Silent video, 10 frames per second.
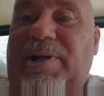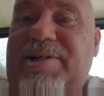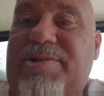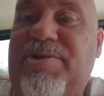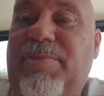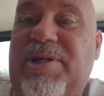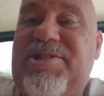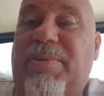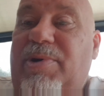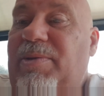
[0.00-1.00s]
didn't do much,
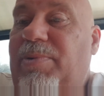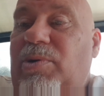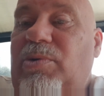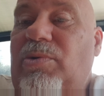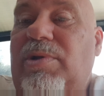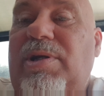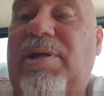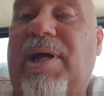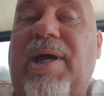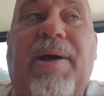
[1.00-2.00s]
sat by the pool.
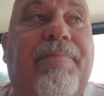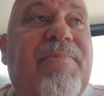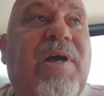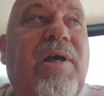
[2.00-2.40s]
Um,